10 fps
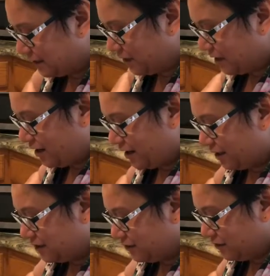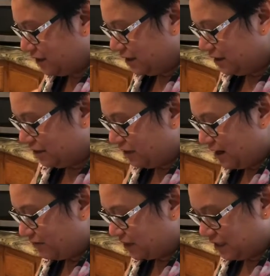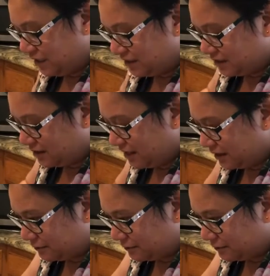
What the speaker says: want the garlic to, have a taste to that